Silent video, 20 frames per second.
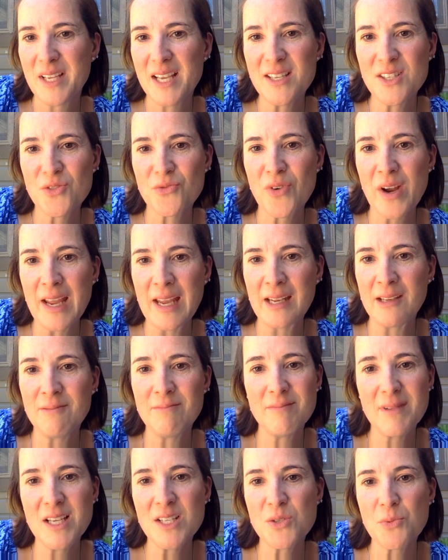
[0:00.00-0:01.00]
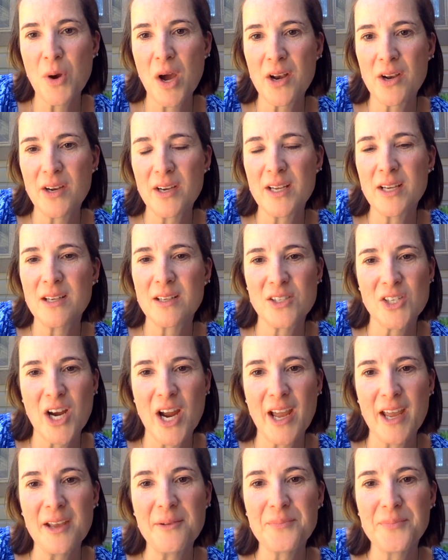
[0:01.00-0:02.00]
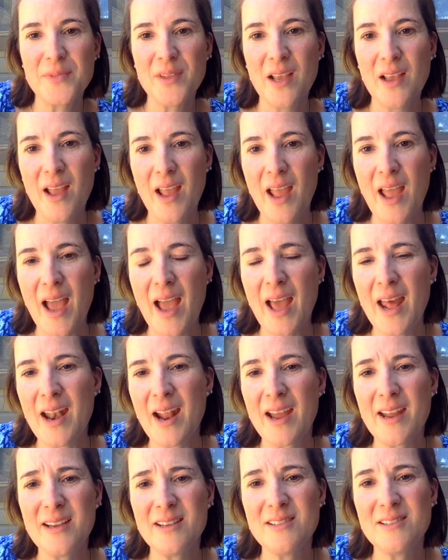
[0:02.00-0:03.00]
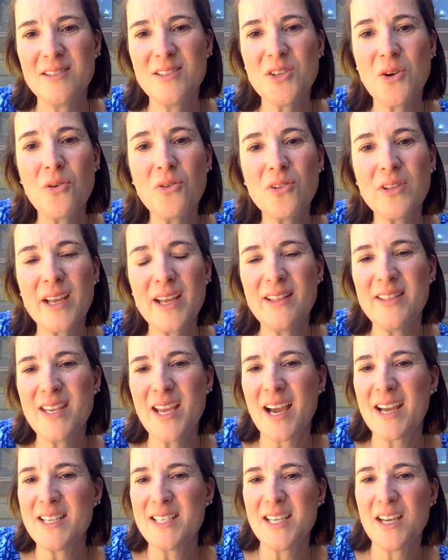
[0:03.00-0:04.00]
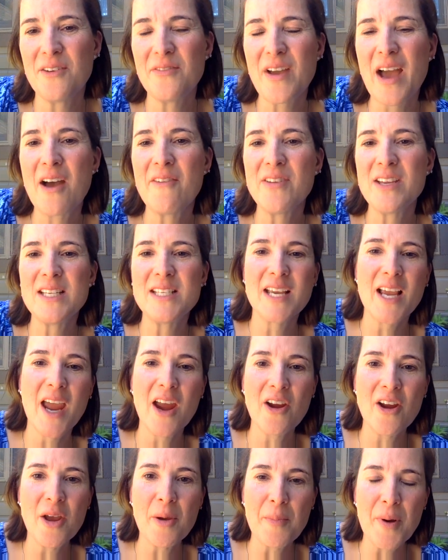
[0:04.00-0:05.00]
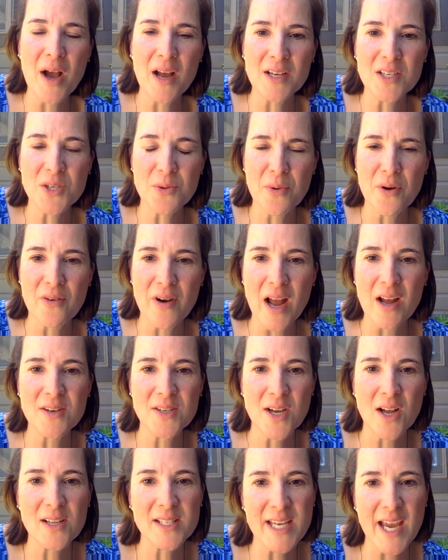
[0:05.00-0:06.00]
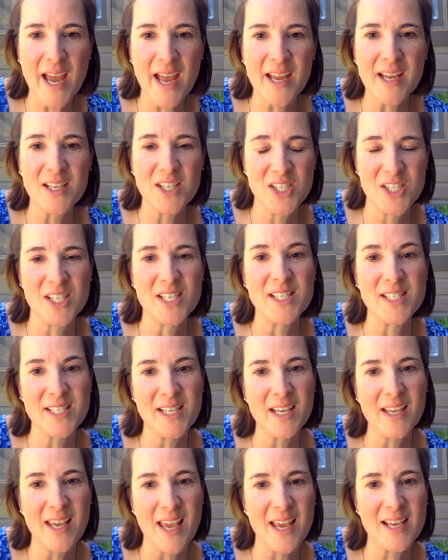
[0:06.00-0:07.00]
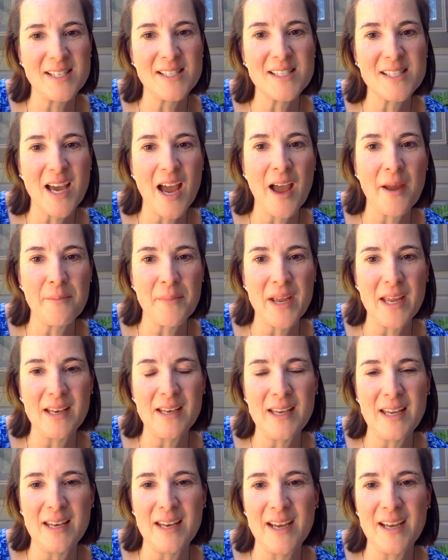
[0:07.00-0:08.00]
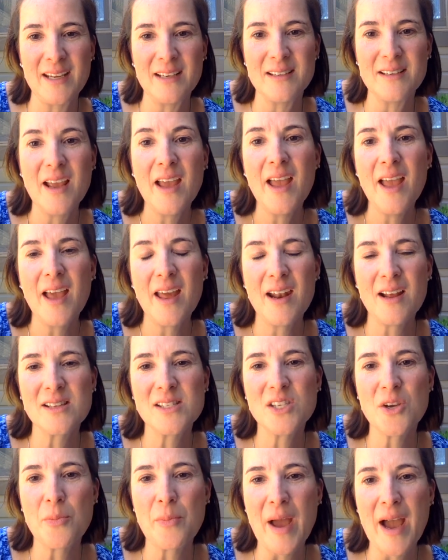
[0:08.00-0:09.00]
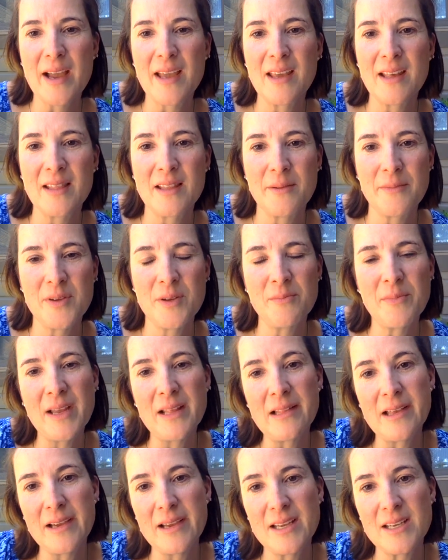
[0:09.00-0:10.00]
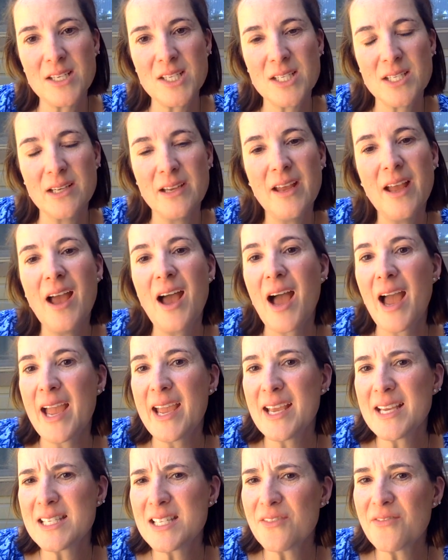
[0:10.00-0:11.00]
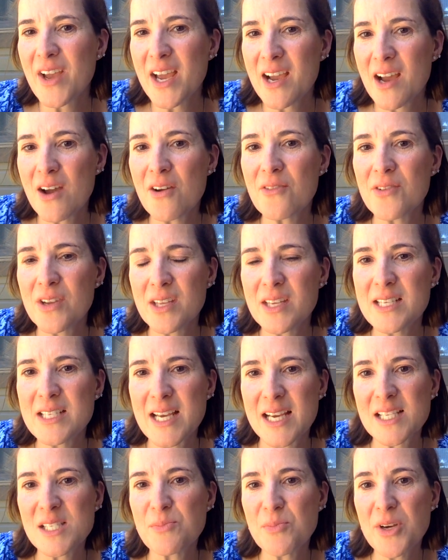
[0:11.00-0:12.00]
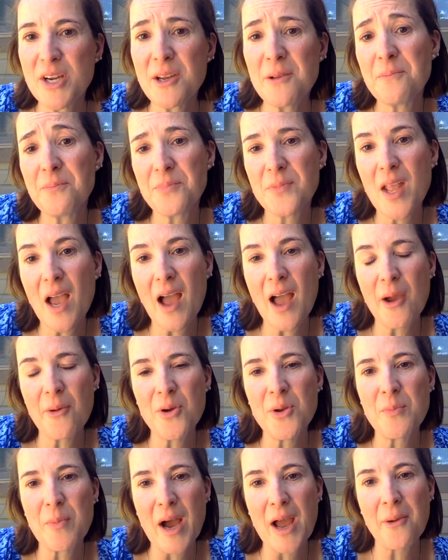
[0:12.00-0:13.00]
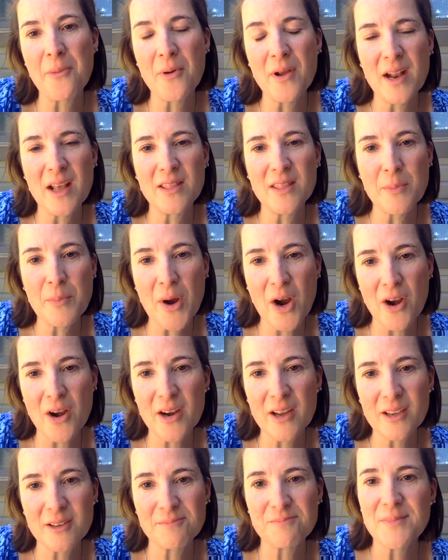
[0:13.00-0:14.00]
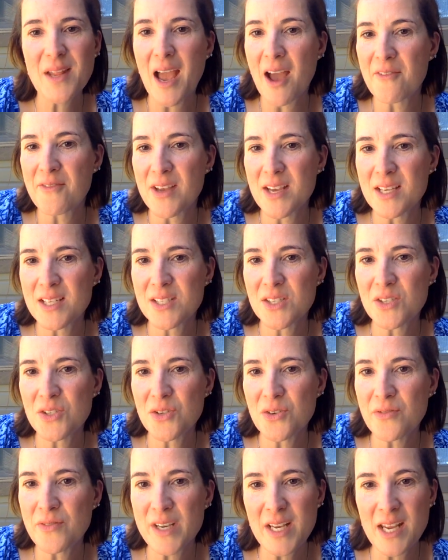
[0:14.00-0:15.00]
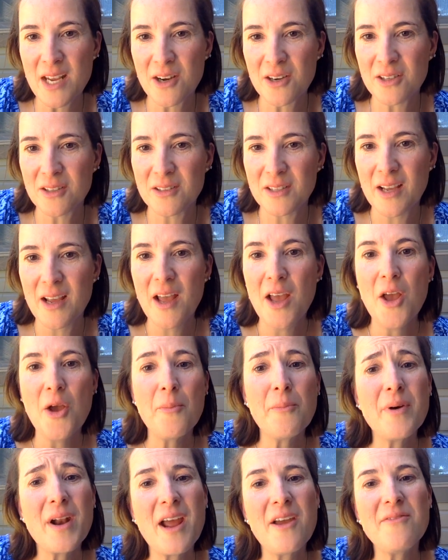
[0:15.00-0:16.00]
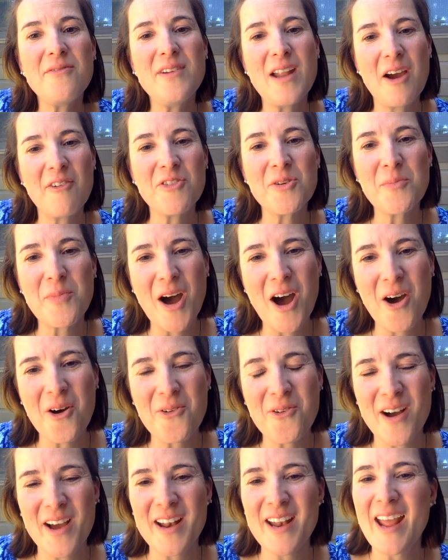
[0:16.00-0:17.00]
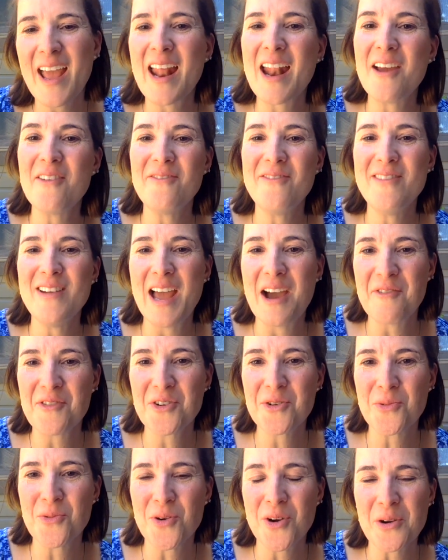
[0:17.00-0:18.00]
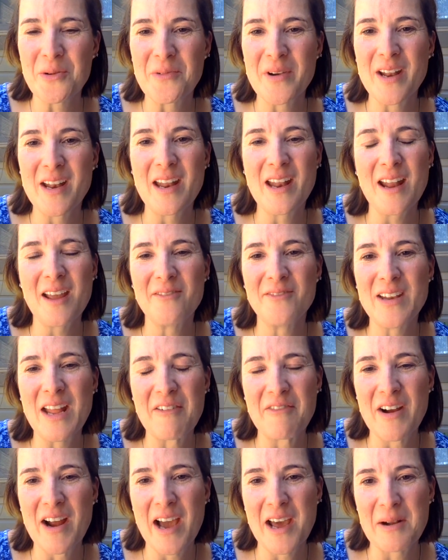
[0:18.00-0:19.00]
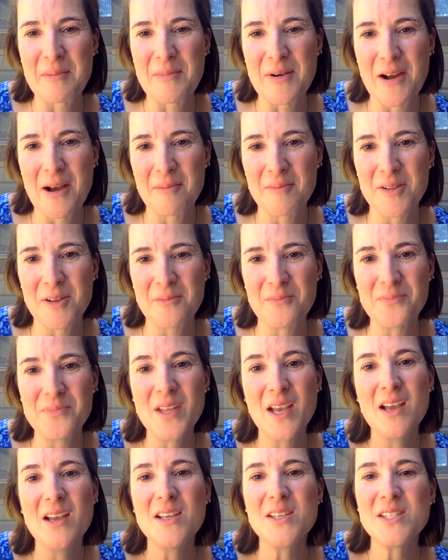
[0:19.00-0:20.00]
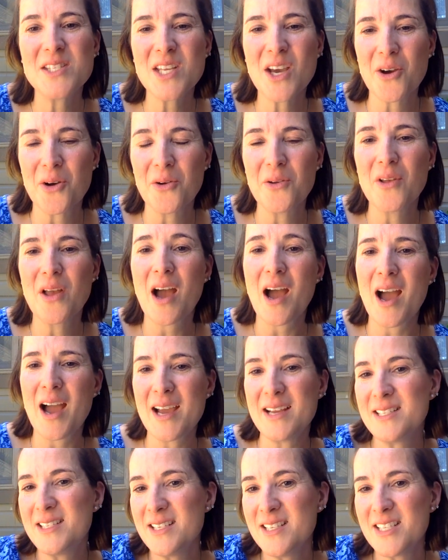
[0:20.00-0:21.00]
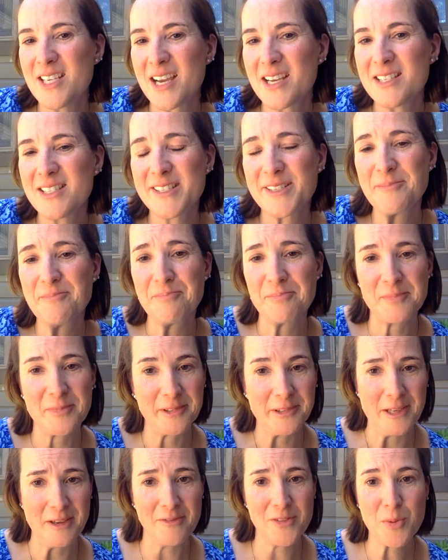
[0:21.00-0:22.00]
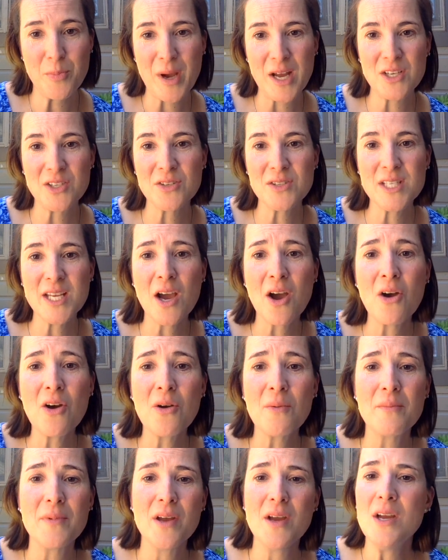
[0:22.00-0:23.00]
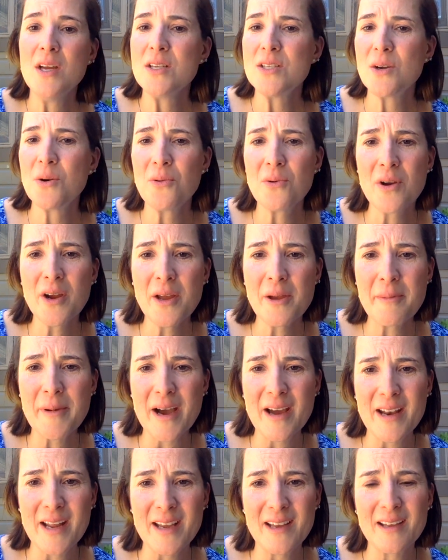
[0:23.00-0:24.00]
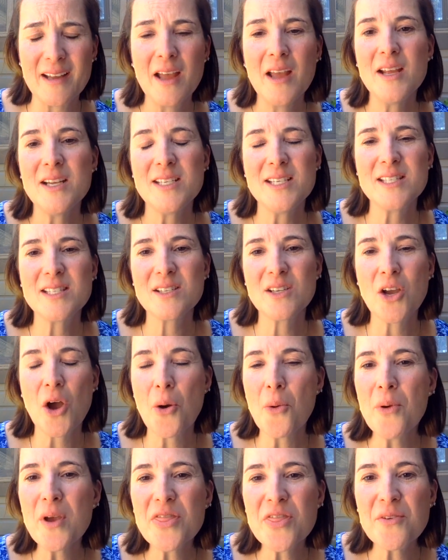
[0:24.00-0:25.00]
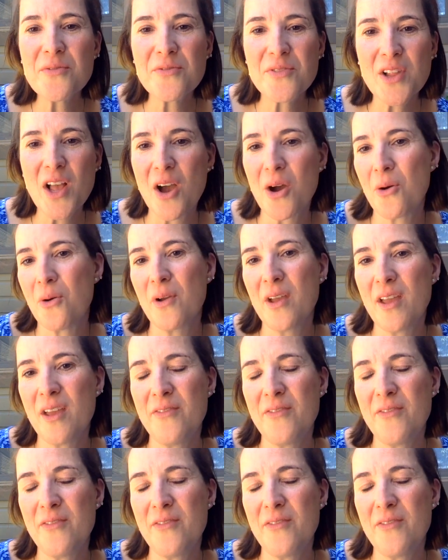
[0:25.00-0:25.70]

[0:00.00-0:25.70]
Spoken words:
It's rain. It's water. It'll dry. And I don't like the idea of having to carry a poncho around all day just in case I might need it, and also packing them in my luggage. I guess if I got really desperate, I would buy one at the park, have it as a souvenir, but I've never bought one, and I've never worn one, and I've never had a problem. So I suggest leave the ponchos at home. Don't worry about it. Just go with the flow.